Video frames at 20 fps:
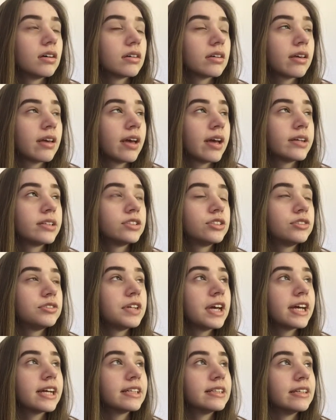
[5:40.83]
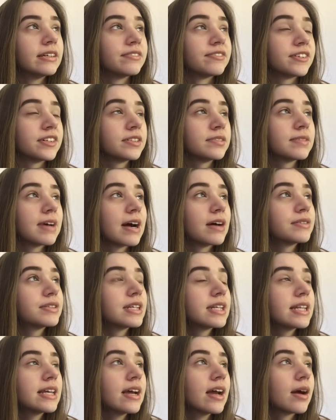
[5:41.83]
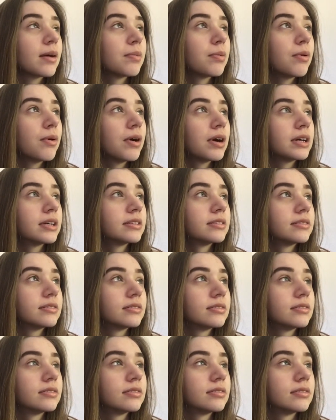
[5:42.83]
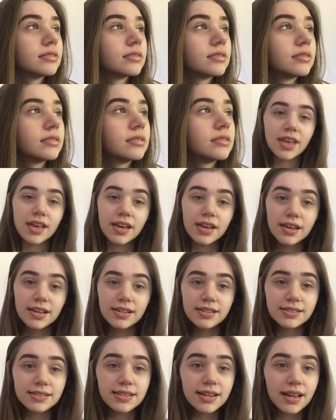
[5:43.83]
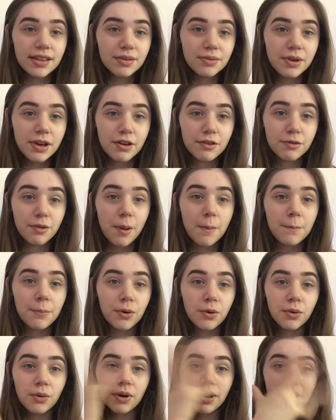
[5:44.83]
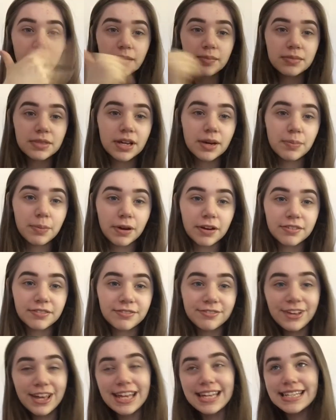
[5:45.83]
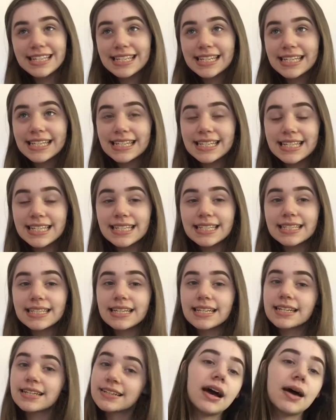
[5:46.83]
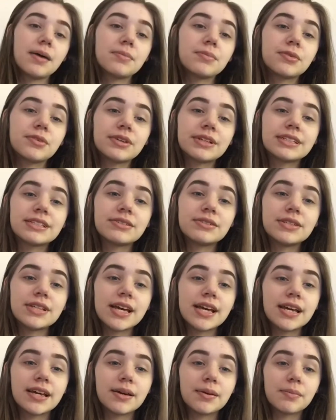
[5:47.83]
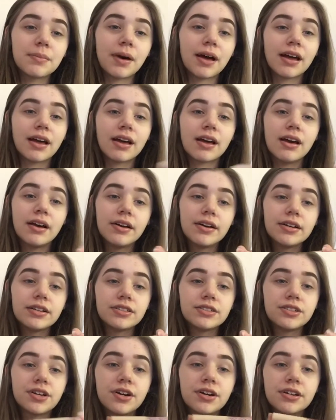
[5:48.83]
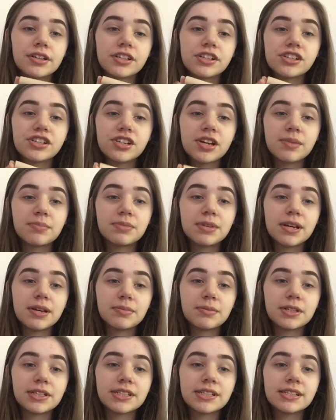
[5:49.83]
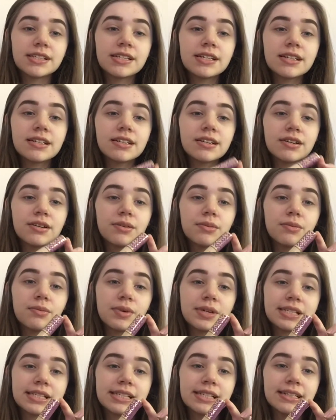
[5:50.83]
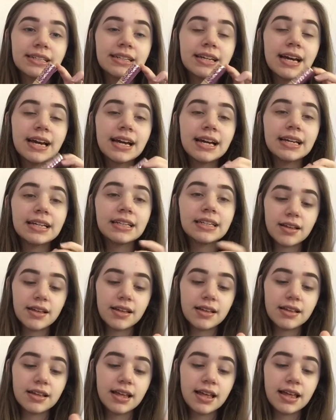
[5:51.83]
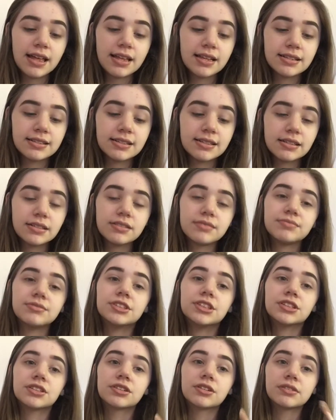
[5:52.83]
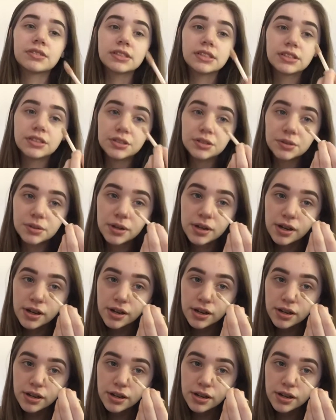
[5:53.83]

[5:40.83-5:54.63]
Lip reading: Can't you take a different route to the airport? So now that we have primed up our faces, I'm going to take my Tarte Shape Tape Concealer once again, and I'm just going to